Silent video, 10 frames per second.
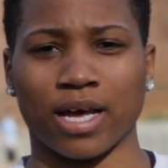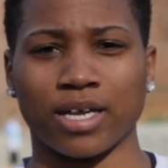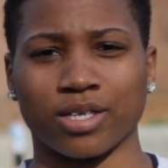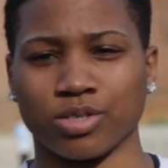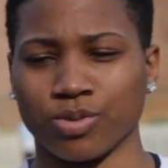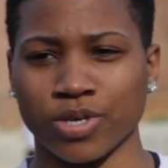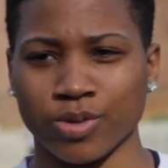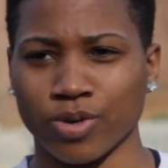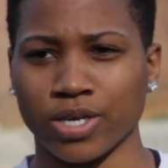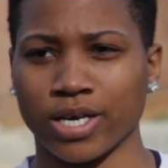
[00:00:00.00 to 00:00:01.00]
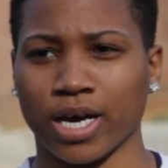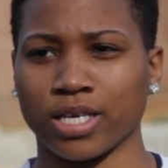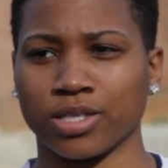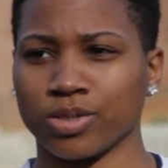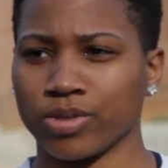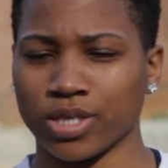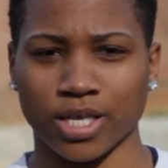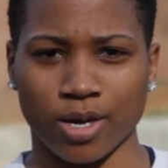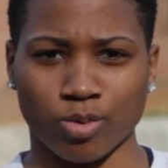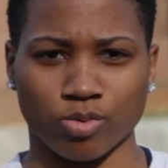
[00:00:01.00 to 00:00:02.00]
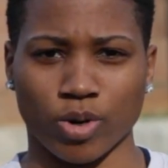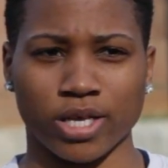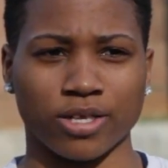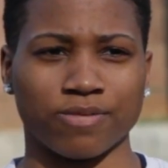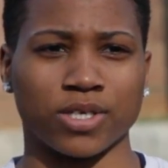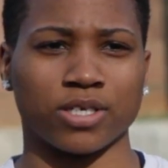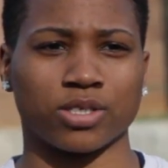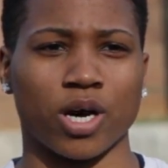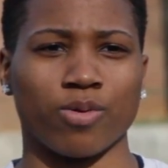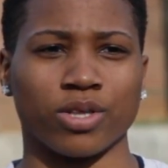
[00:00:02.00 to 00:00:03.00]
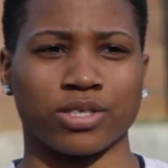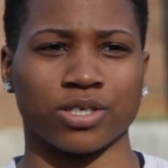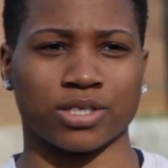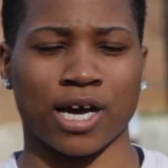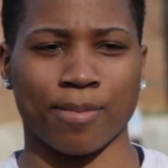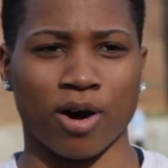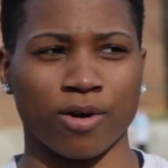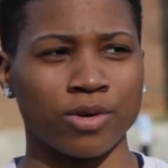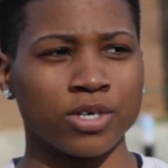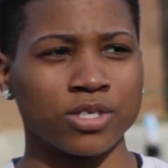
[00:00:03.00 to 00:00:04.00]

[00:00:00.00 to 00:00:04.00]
I didn't do any running, I didn't do any weightlifting, so I really took time off